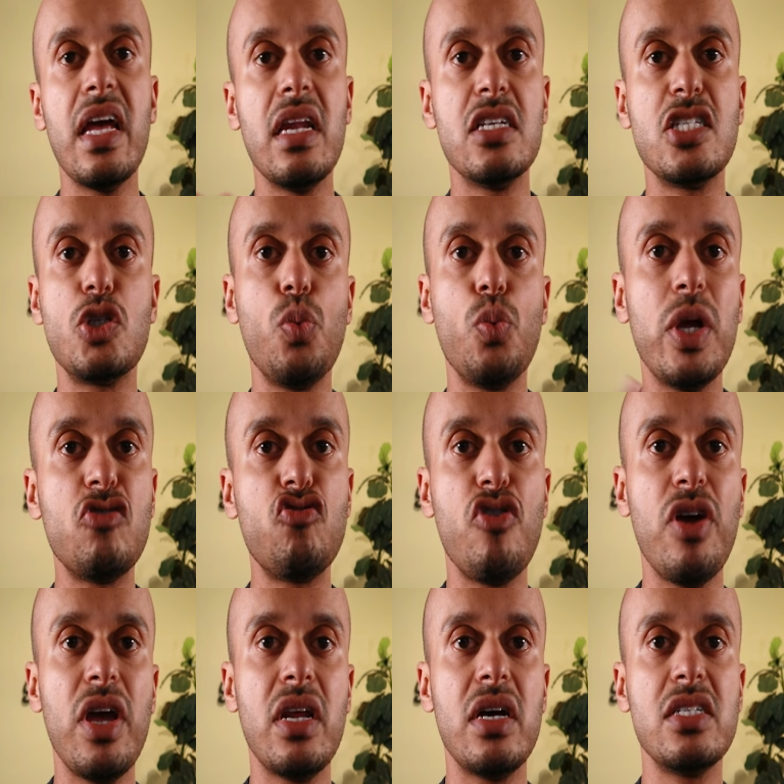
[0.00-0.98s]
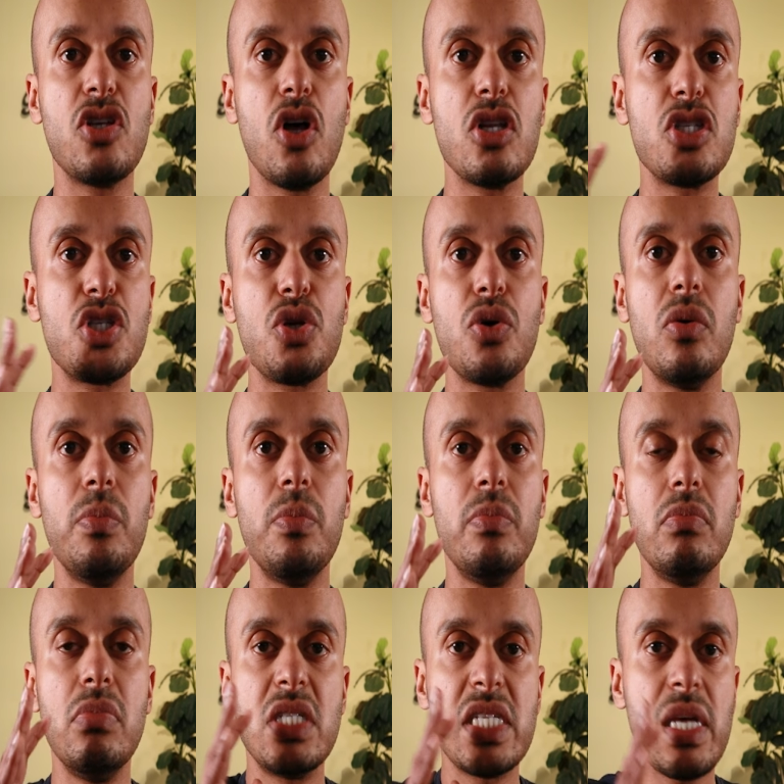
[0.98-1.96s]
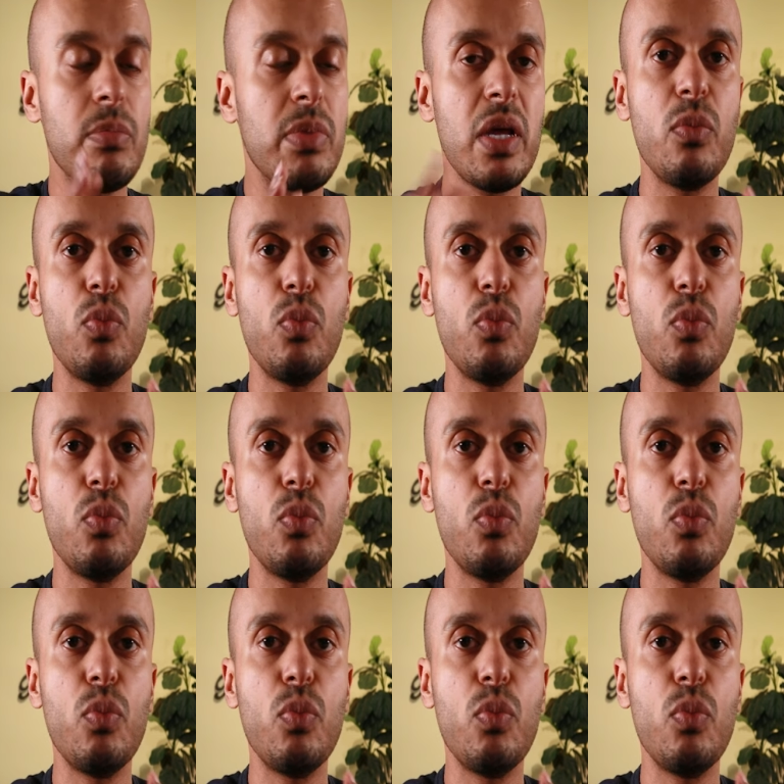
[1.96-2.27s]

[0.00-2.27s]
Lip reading: a swing trader is also something